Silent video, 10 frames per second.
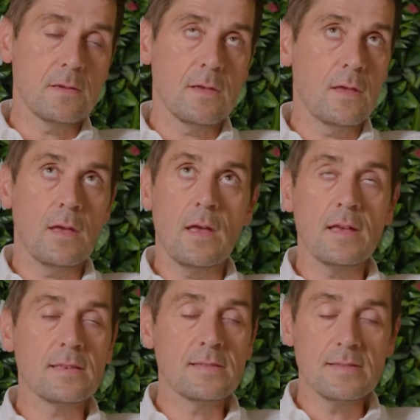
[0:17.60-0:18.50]
looking at
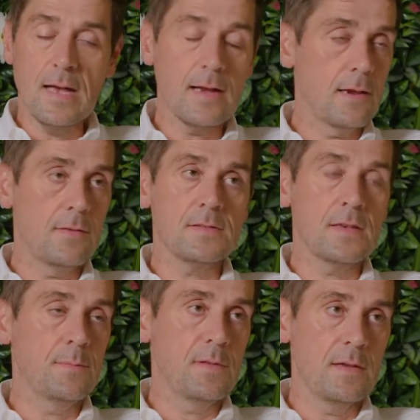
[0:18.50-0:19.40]
exactly the
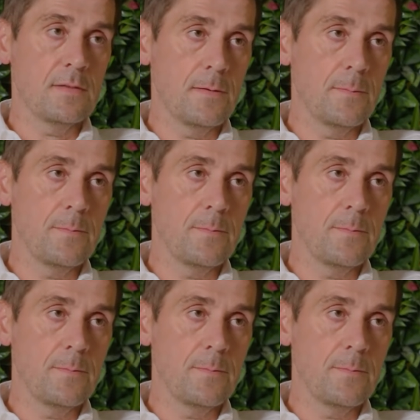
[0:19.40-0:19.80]
same data.